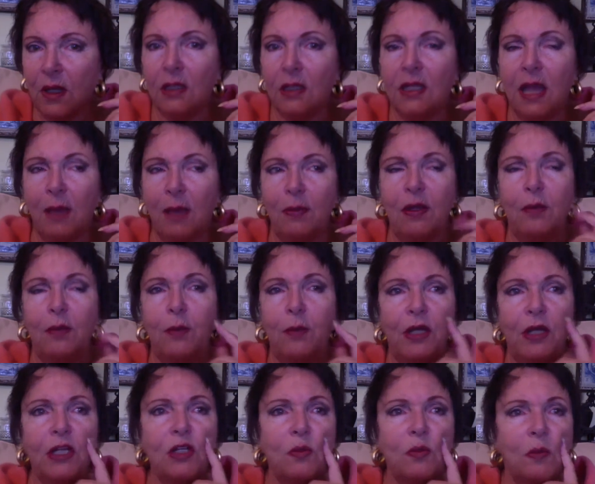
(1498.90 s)
Capital
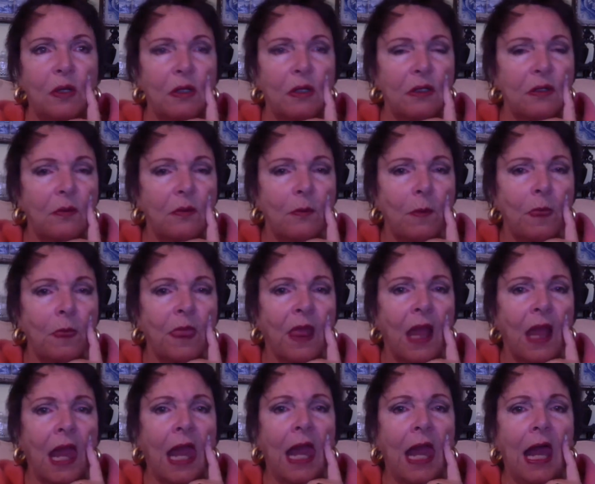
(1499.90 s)
punishment.
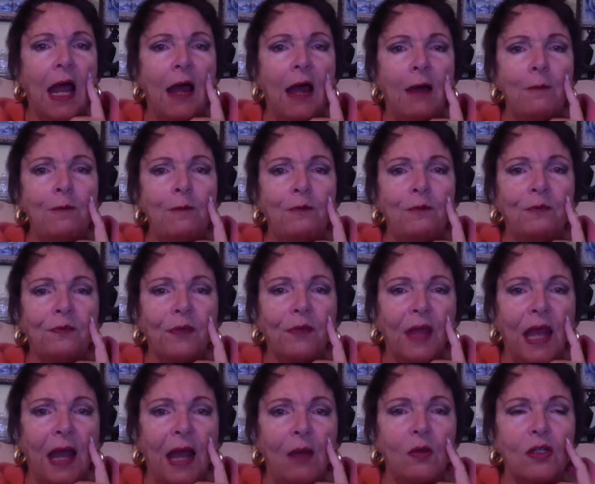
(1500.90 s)

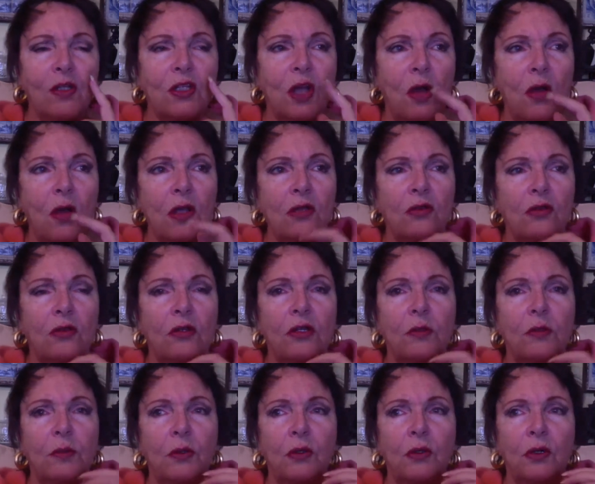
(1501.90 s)
I was going through
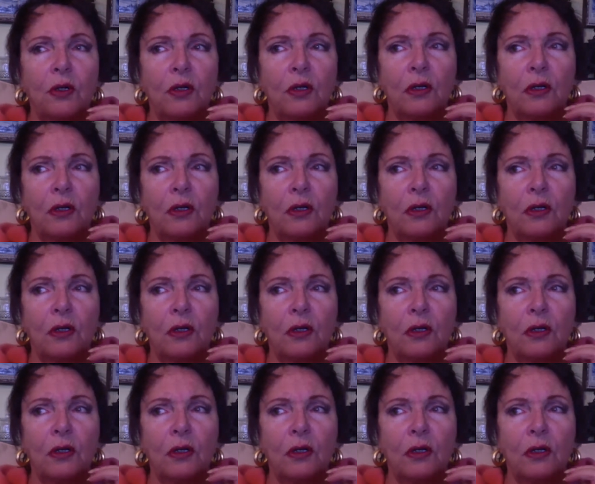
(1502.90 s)
the book